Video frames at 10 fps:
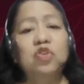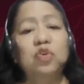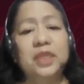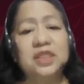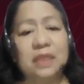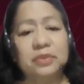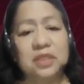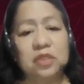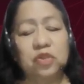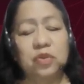to be
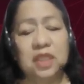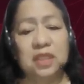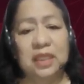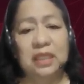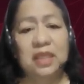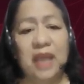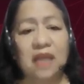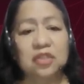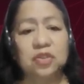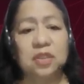substituted in the
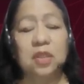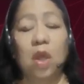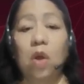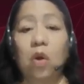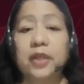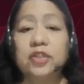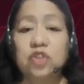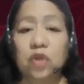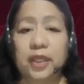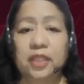action or
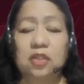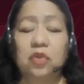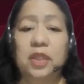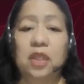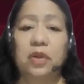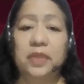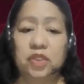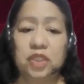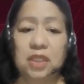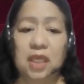joined with the
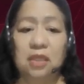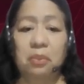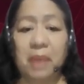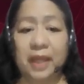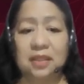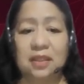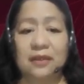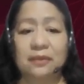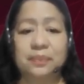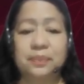original party.
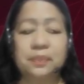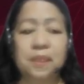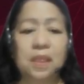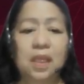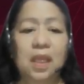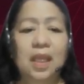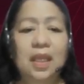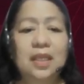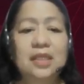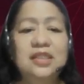
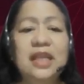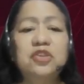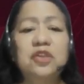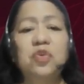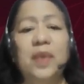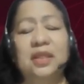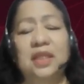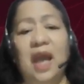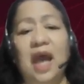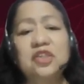Section
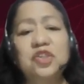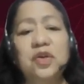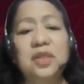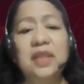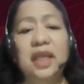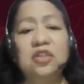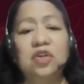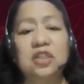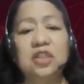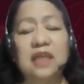20 Action and
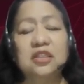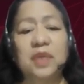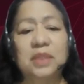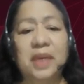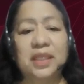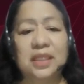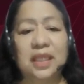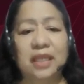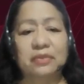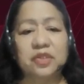Contractual Money
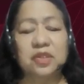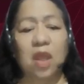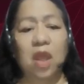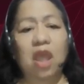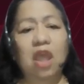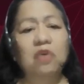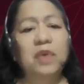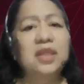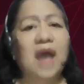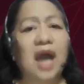Claims
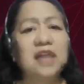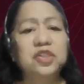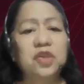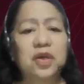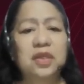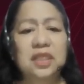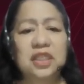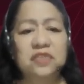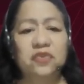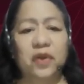when the action
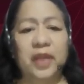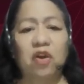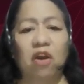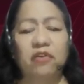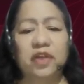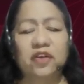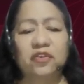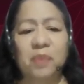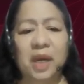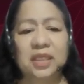is for recovery
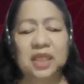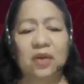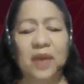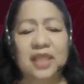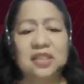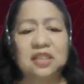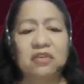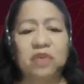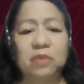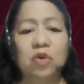of money arising
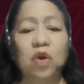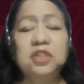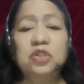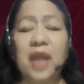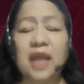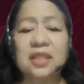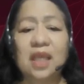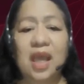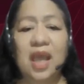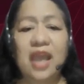from contract,
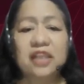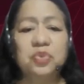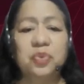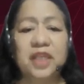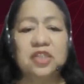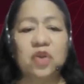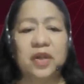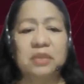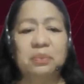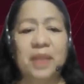express
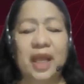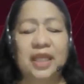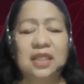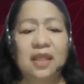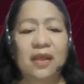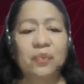or implied,